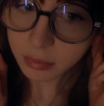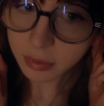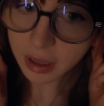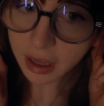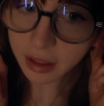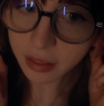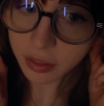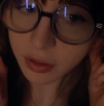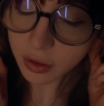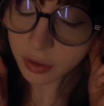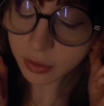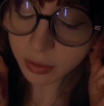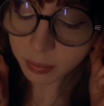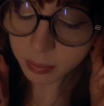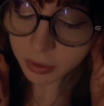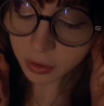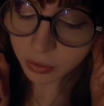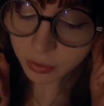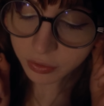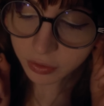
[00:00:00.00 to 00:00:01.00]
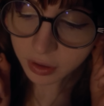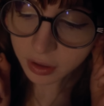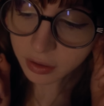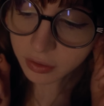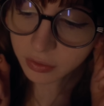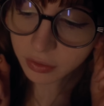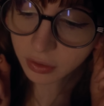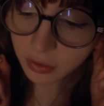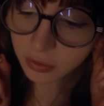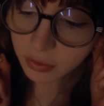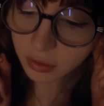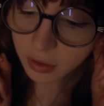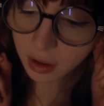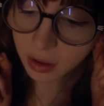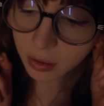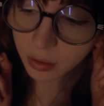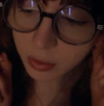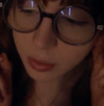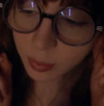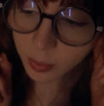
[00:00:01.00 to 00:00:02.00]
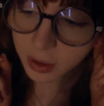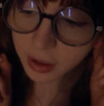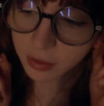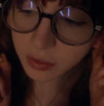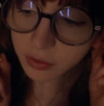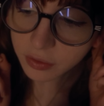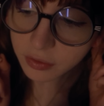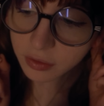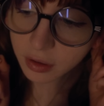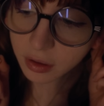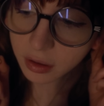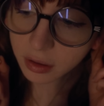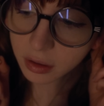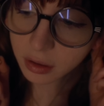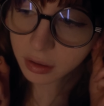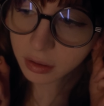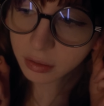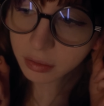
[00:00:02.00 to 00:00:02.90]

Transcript: I think the piercings scared away the sun.